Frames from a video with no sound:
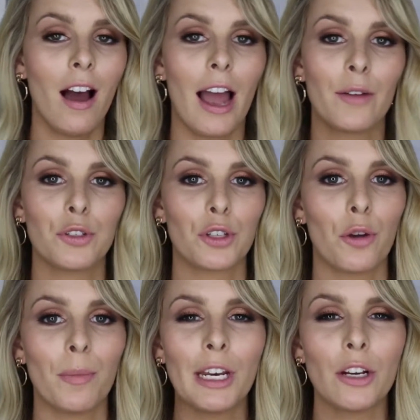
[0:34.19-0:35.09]
I have
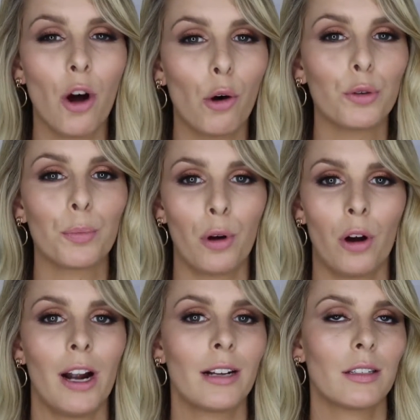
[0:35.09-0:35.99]
so many cult
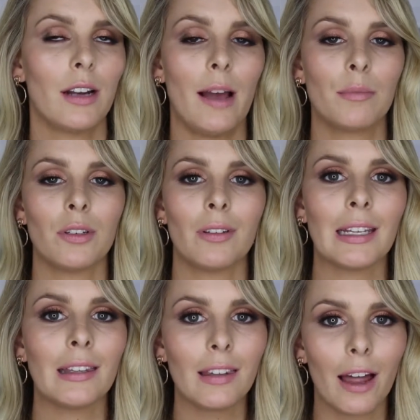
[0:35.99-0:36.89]
products that I
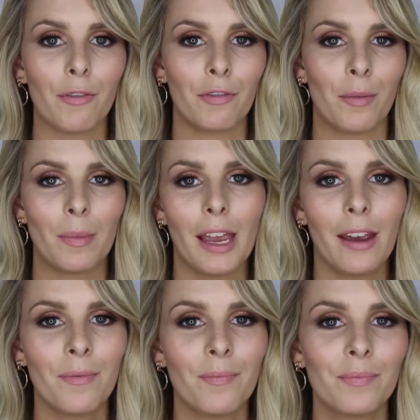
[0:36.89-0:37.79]
absolutely love from
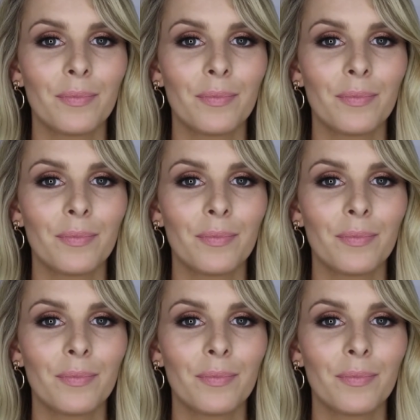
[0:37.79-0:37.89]
there.